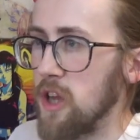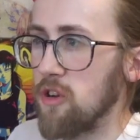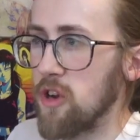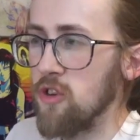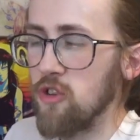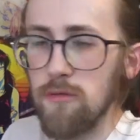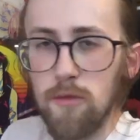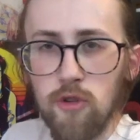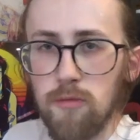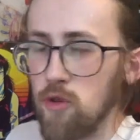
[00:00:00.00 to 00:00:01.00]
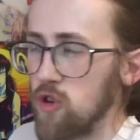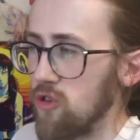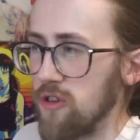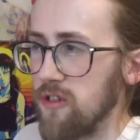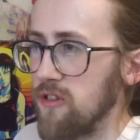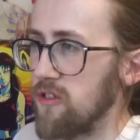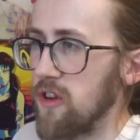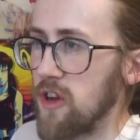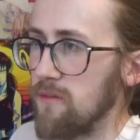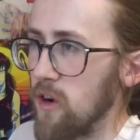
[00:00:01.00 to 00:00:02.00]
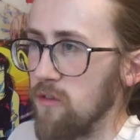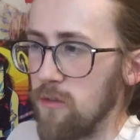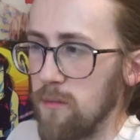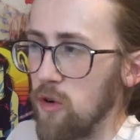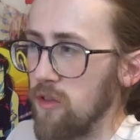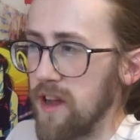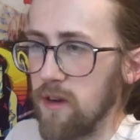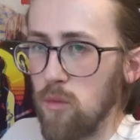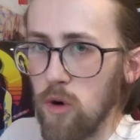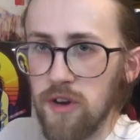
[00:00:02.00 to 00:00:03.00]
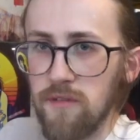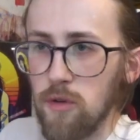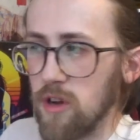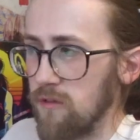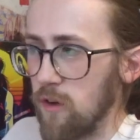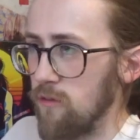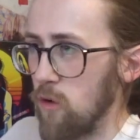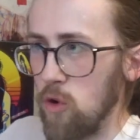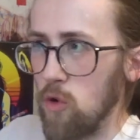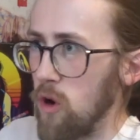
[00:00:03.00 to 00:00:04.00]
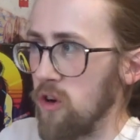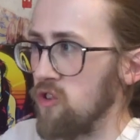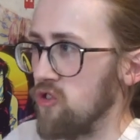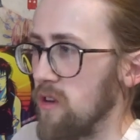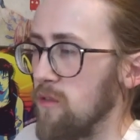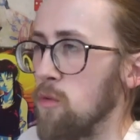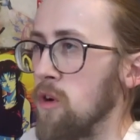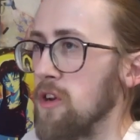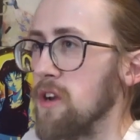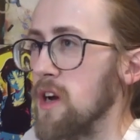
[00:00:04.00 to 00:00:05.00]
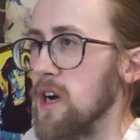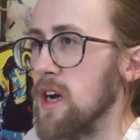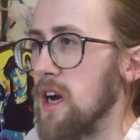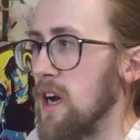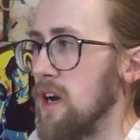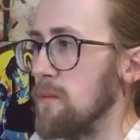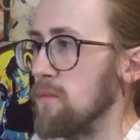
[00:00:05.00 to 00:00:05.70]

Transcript: You can do multiple choices, so you can vote for more than one. If you, you could vote for all 100 if you wanted, uh,